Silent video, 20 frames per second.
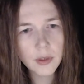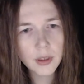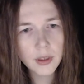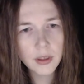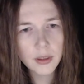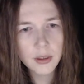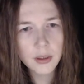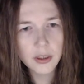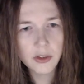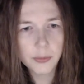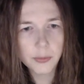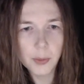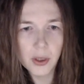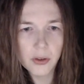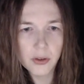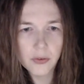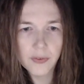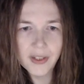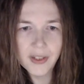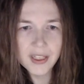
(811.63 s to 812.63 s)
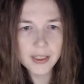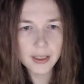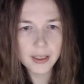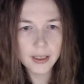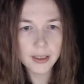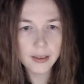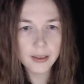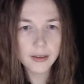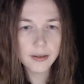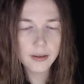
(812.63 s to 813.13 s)
He smiles
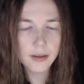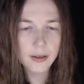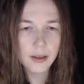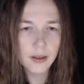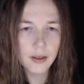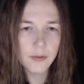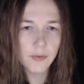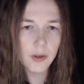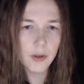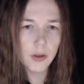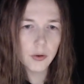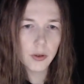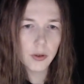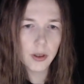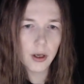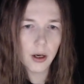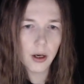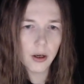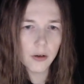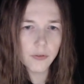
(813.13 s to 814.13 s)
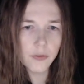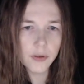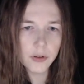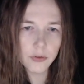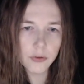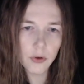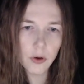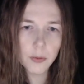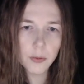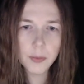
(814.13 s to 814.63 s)
faintly, while looking half at
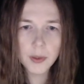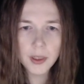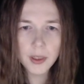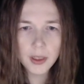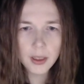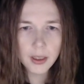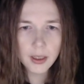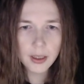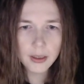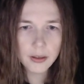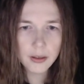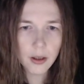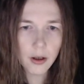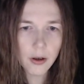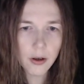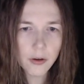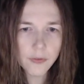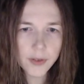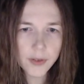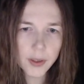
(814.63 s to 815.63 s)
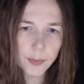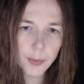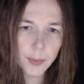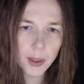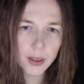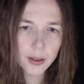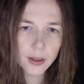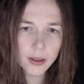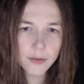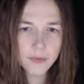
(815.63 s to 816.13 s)
Rob and half at the
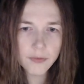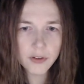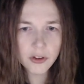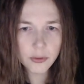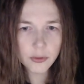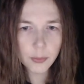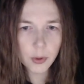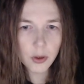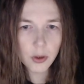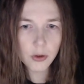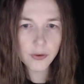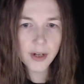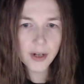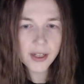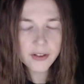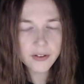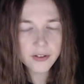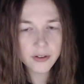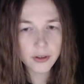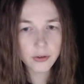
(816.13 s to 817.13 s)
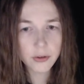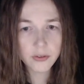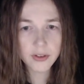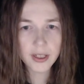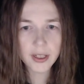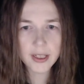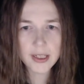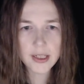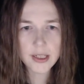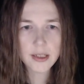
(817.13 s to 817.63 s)
barely visible horizon
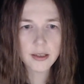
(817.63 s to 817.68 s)
outside.